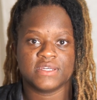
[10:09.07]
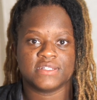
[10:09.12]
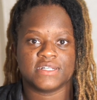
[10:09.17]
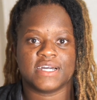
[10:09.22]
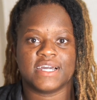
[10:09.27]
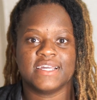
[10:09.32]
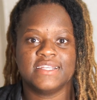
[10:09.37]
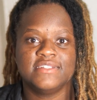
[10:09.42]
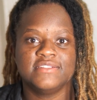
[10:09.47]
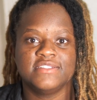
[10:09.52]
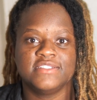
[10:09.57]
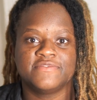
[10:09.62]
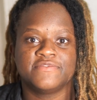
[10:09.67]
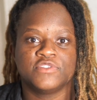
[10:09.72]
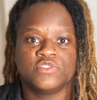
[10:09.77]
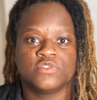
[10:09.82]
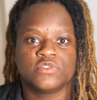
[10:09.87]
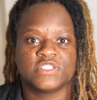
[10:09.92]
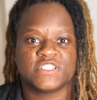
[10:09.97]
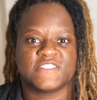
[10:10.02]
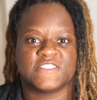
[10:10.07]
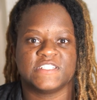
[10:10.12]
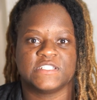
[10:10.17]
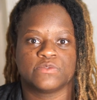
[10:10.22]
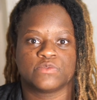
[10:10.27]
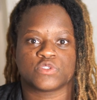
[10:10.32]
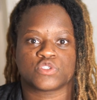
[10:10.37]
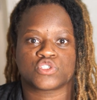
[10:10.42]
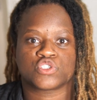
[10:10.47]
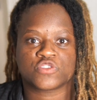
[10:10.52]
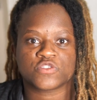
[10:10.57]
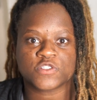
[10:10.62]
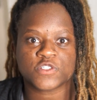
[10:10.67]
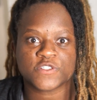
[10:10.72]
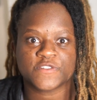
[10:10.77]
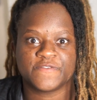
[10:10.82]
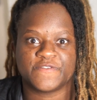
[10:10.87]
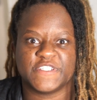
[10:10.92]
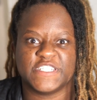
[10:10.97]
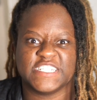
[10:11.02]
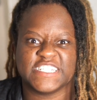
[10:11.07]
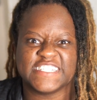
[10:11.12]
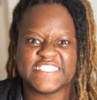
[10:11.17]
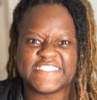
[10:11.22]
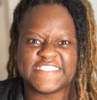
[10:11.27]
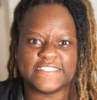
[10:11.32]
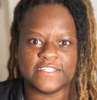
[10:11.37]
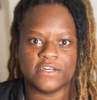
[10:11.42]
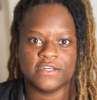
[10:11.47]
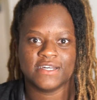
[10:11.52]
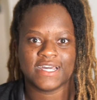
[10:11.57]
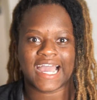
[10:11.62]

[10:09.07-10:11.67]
I didn't even know that there were servings.